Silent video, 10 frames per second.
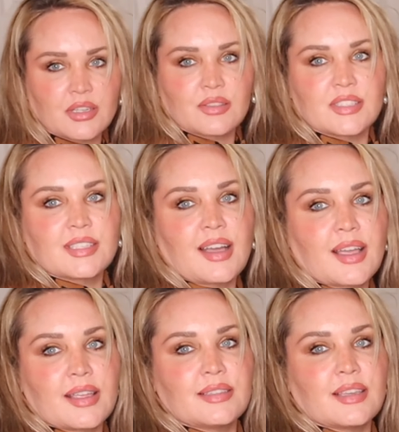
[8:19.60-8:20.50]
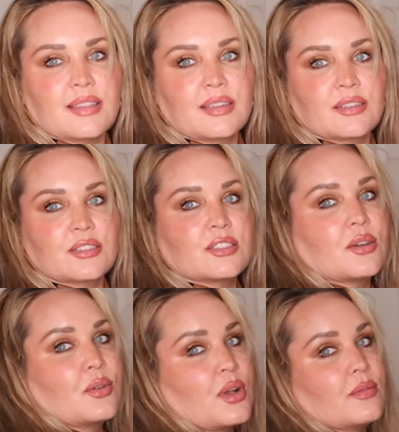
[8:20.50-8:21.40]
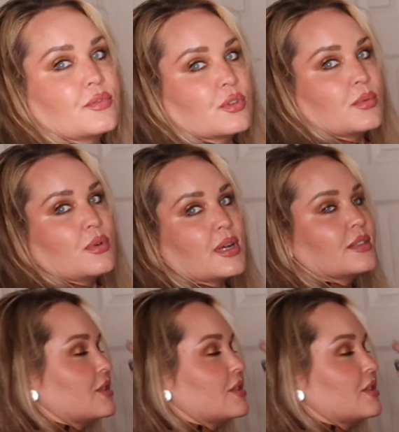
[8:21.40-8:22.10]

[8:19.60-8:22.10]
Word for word: on the sides, and they are so comfortable and